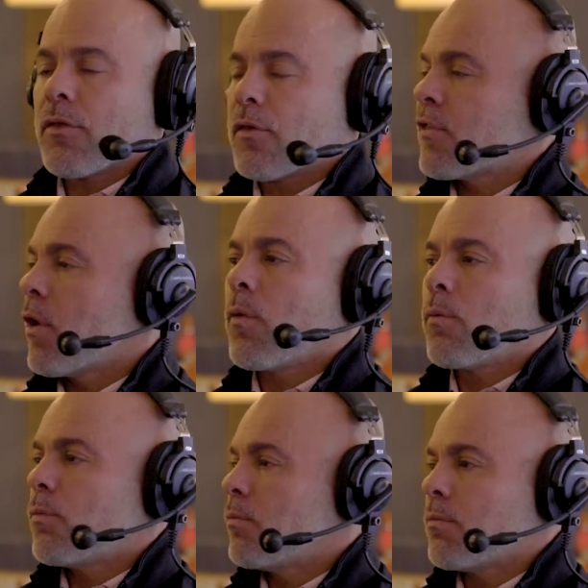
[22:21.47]
so,
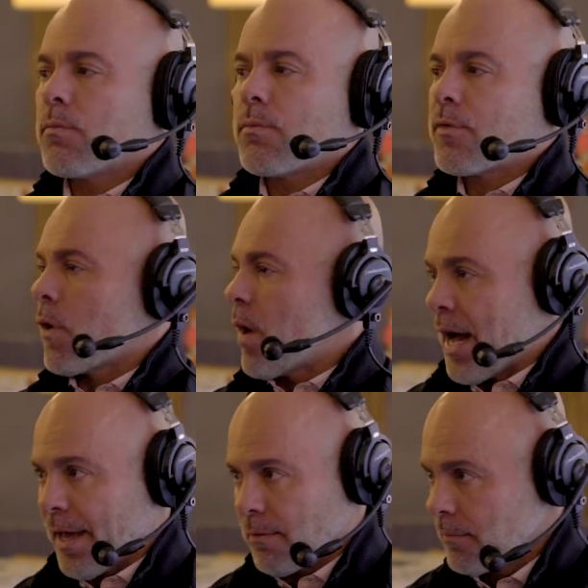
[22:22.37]
so
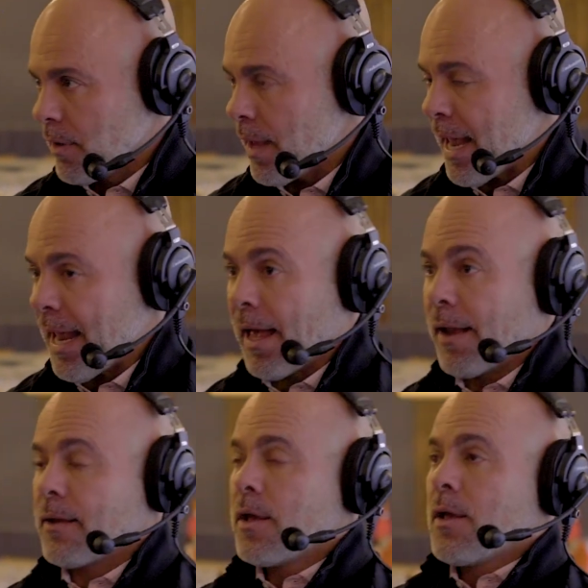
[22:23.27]
high.
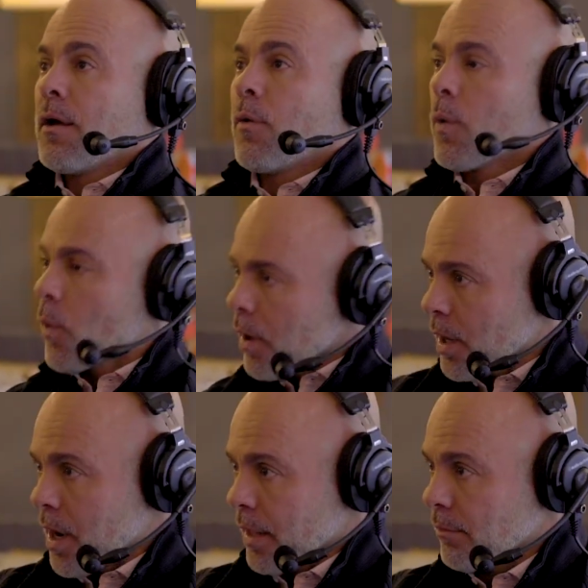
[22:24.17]
And we're
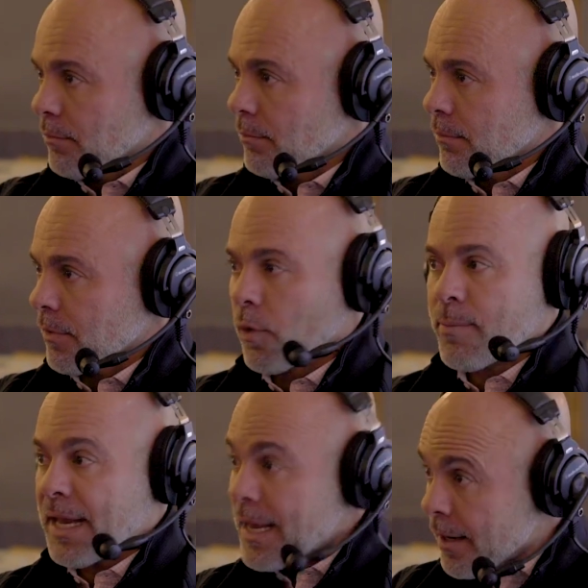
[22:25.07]
working on it. It's only
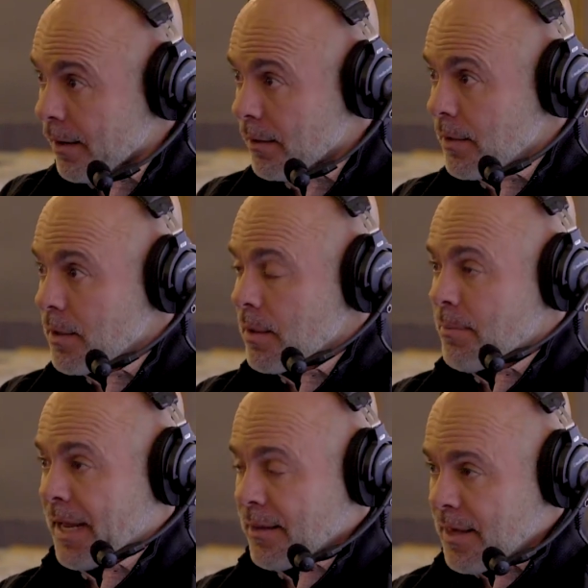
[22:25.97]
been a year.
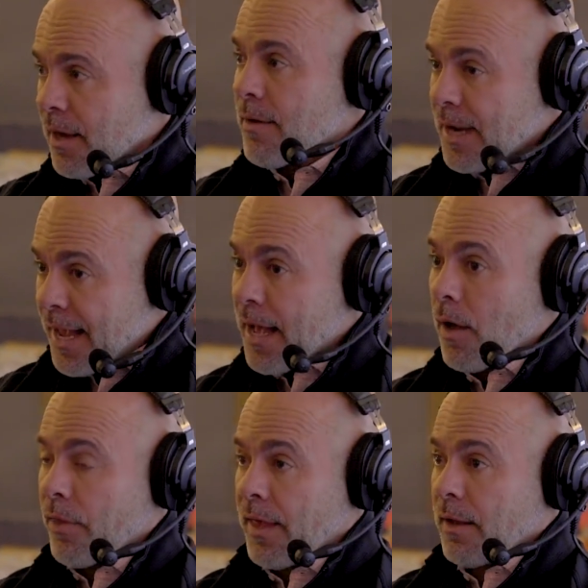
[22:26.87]
But I can tell you right
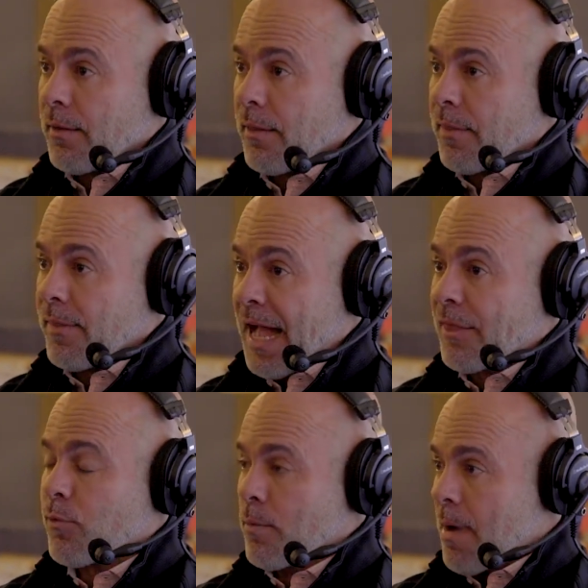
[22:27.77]
now that
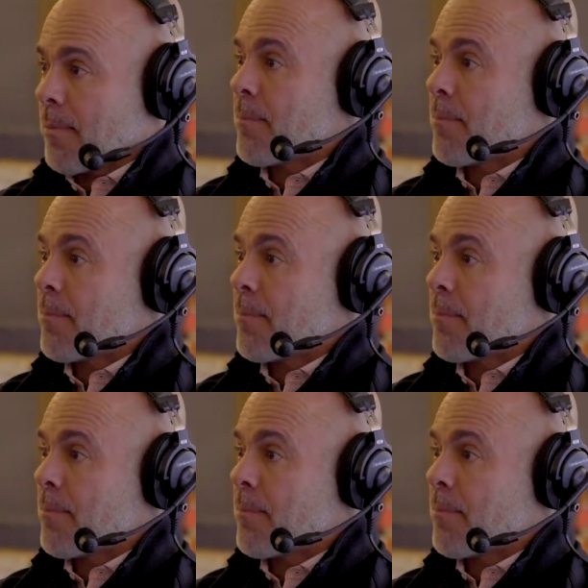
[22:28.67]
that's where mom